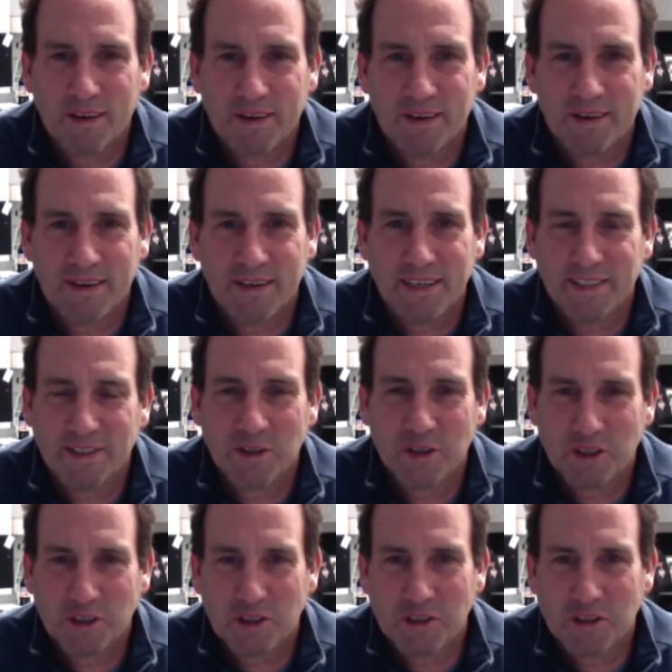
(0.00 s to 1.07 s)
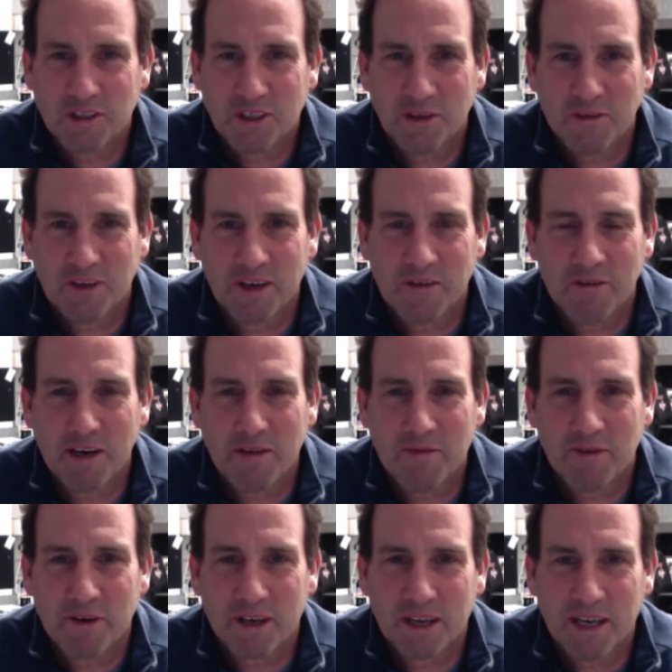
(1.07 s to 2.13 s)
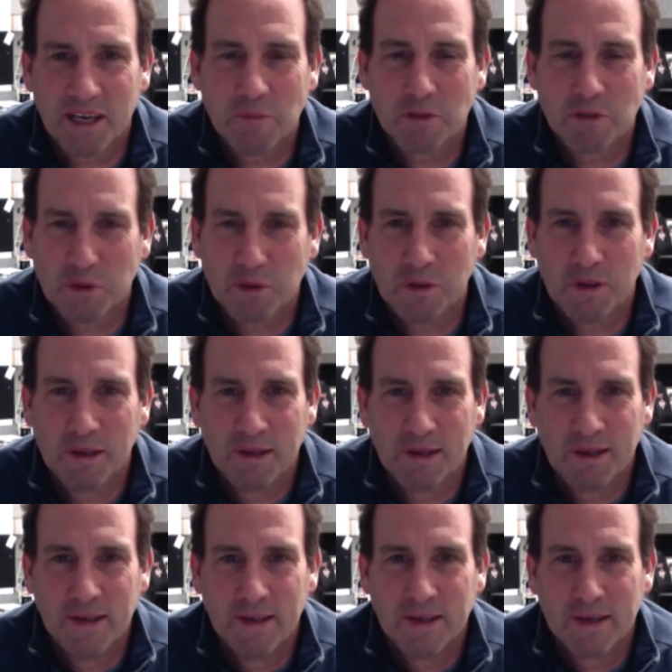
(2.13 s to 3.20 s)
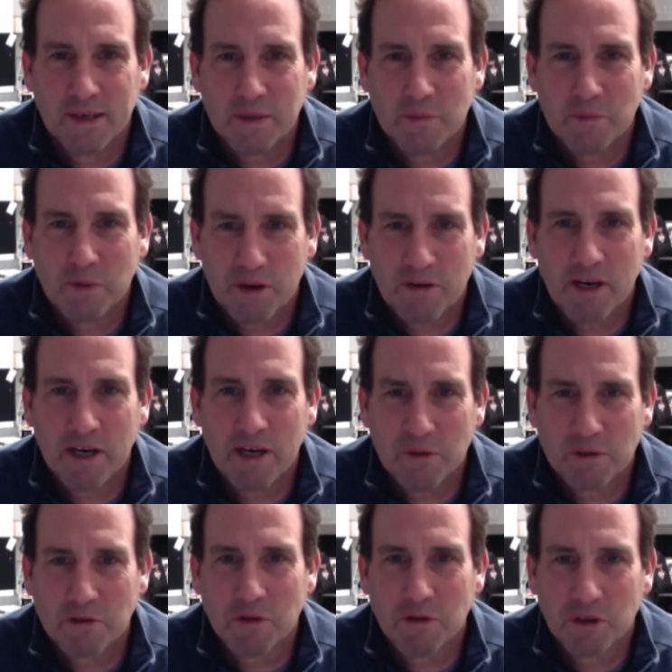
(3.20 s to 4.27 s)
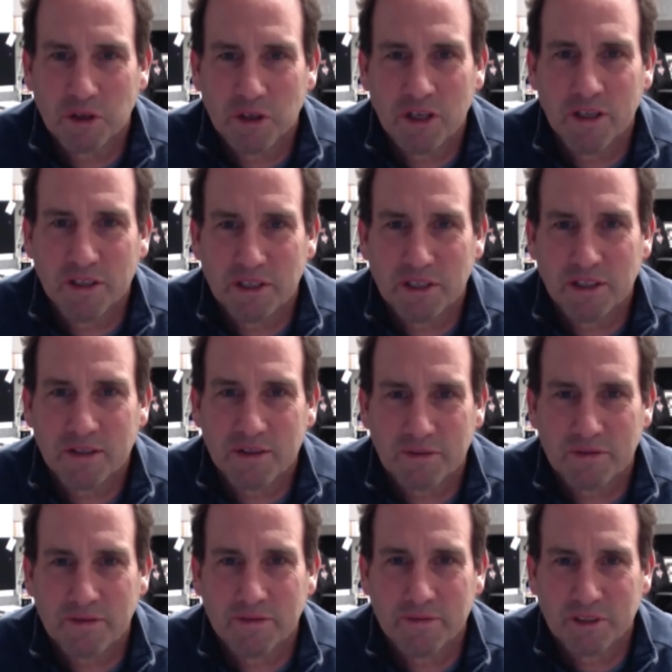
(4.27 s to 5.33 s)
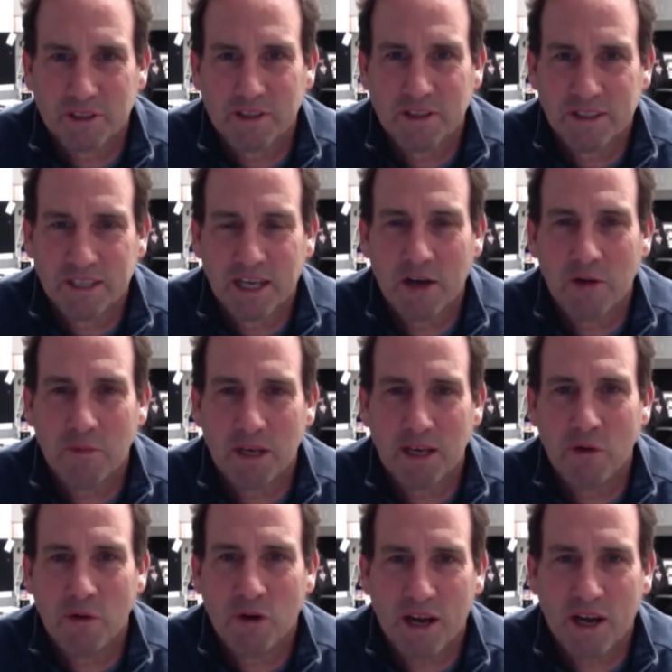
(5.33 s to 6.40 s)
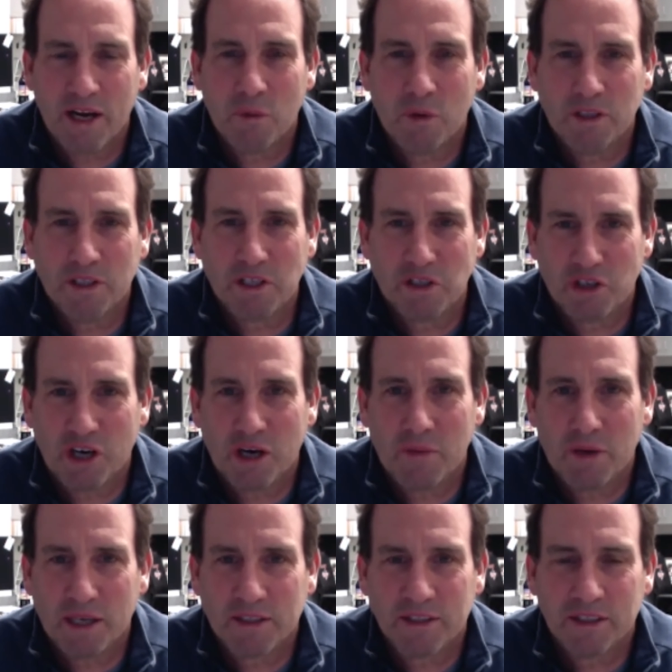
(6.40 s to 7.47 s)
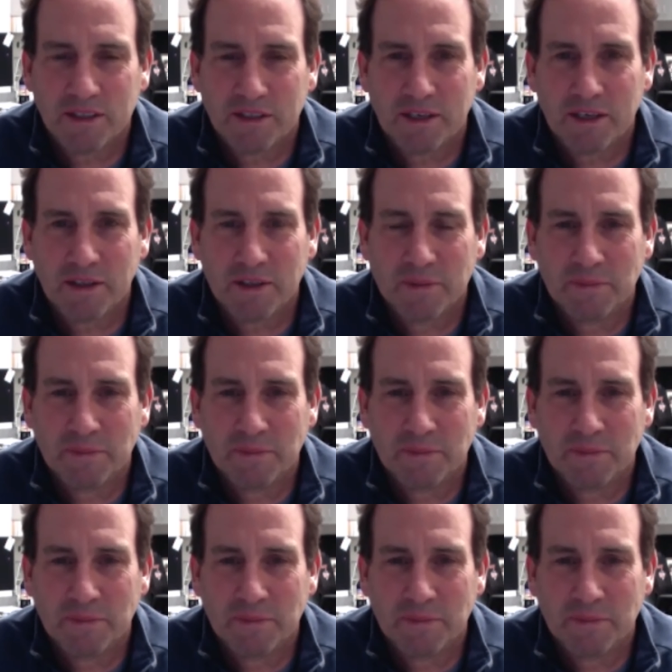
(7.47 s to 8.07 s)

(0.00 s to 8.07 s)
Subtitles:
It isn't just yourself getting ready for a game. So probably Randy was real good in the sense of telling me, outlining what the job actually entailed.